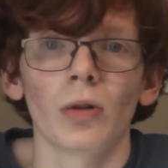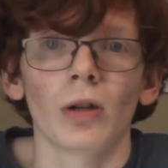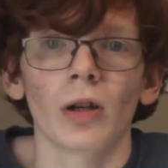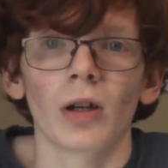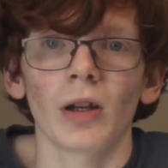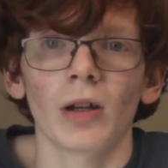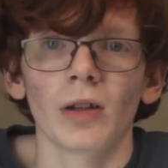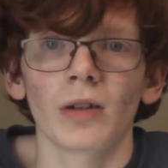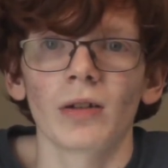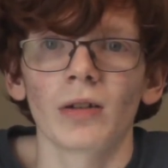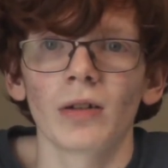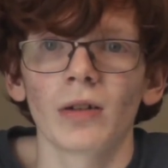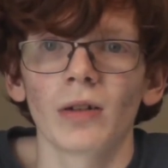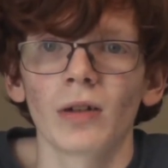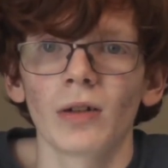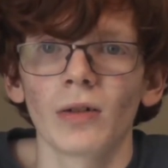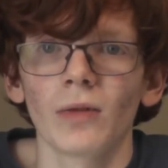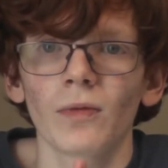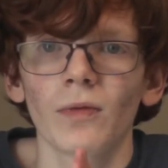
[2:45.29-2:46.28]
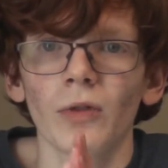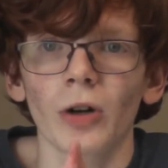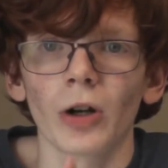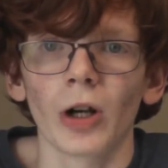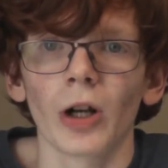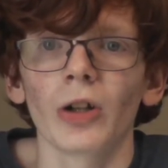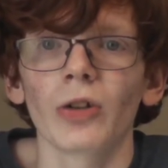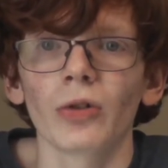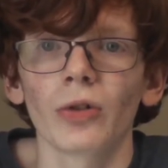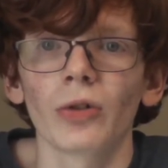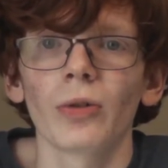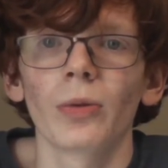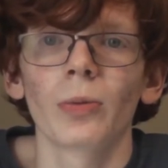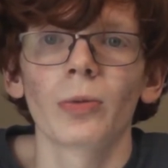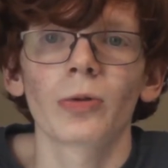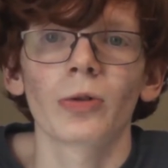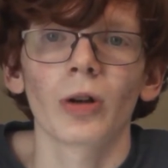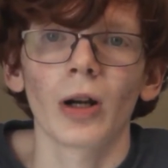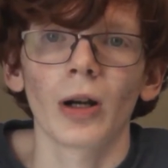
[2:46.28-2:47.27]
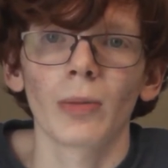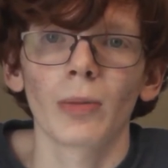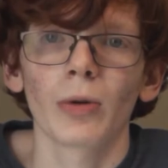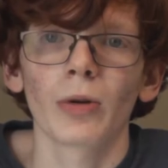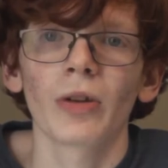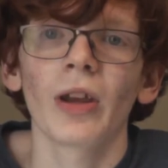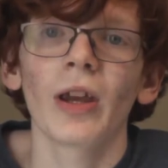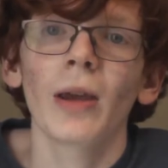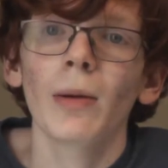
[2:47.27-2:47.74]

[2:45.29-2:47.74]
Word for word: guys for one hundred subscribers,